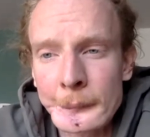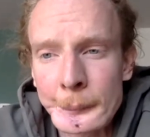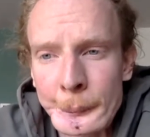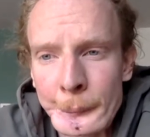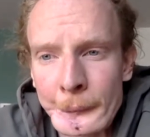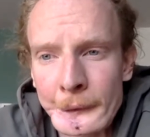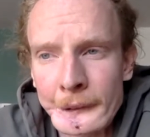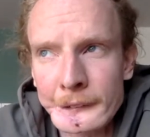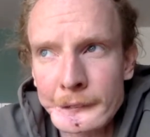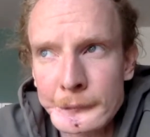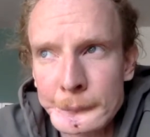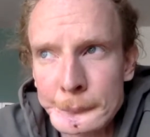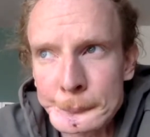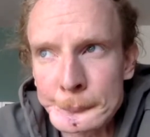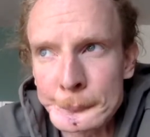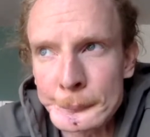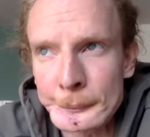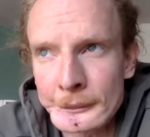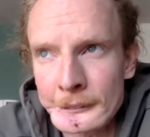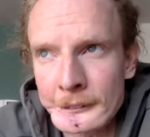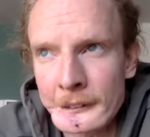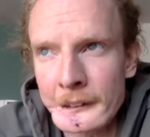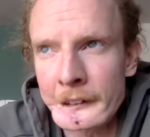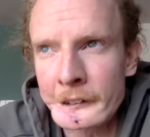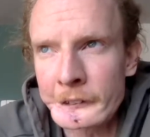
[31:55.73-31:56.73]
But
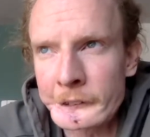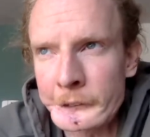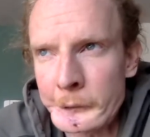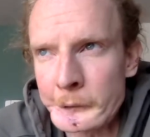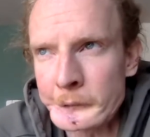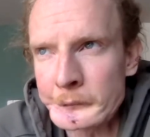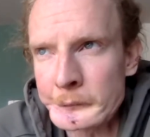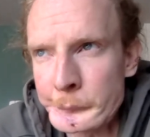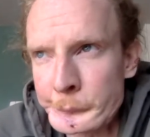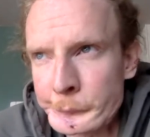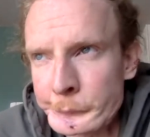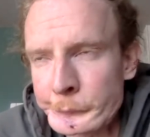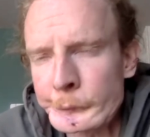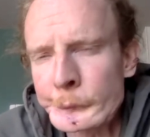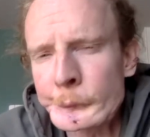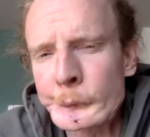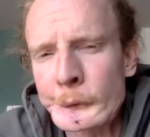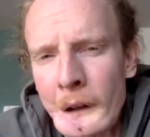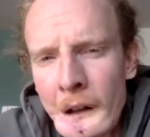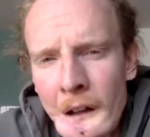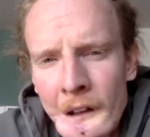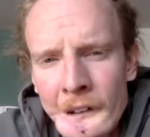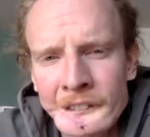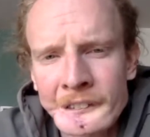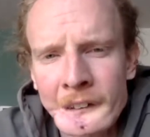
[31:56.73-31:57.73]
in terms of true
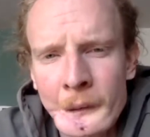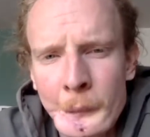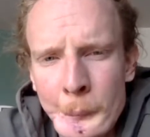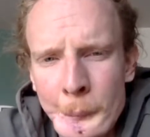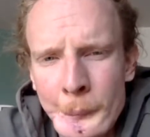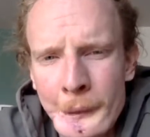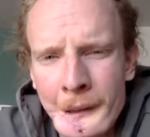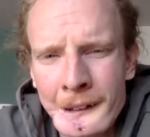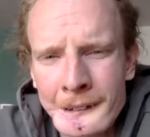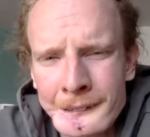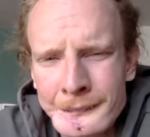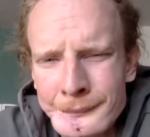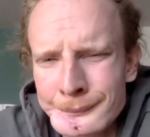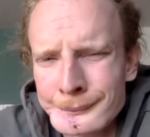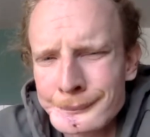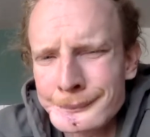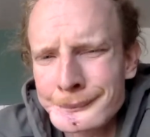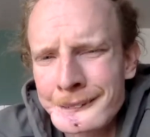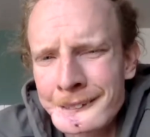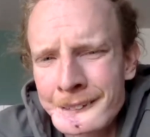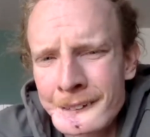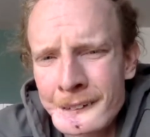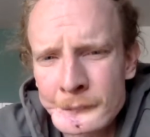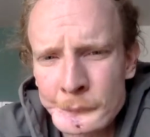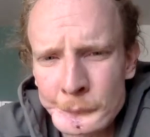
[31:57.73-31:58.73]
content wise,
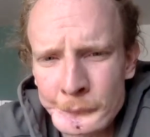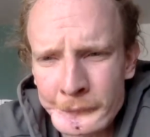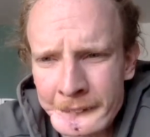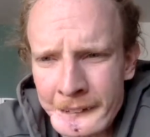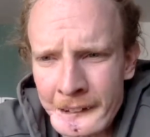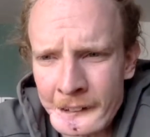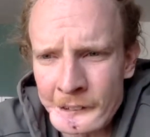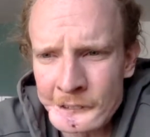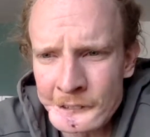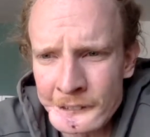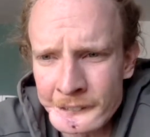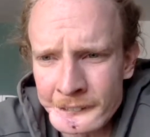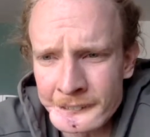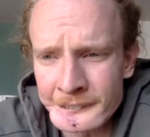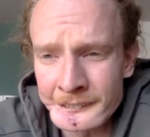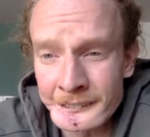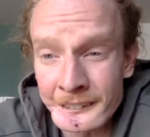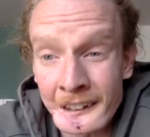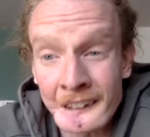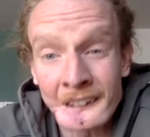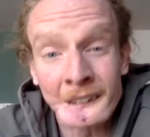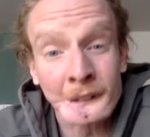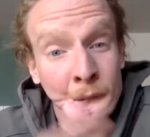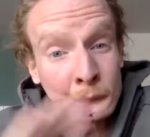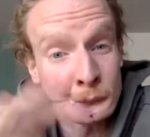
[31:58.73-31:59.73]
he doesn't really got shit to
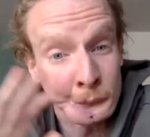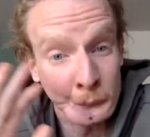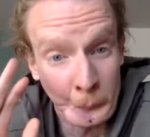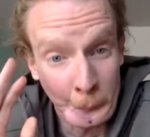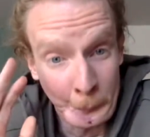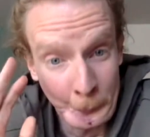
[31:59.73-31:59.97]
say for